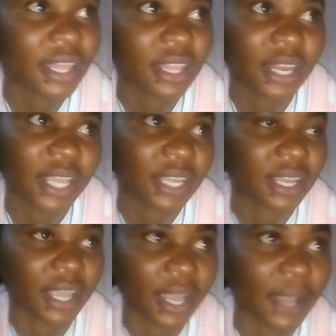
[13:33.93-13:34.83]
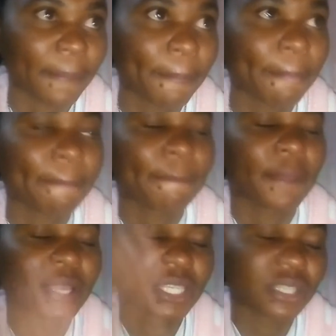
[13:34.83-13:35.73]
And like, yeah,
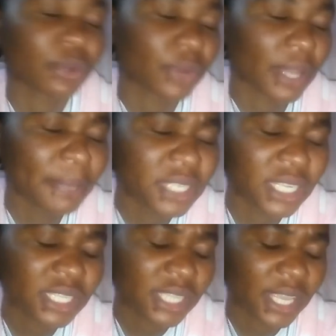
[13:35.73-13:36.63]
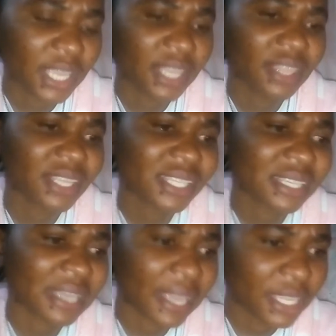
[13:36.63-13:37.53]
so let me just say, in this
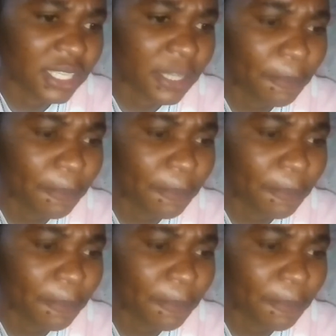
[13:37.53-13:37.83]
case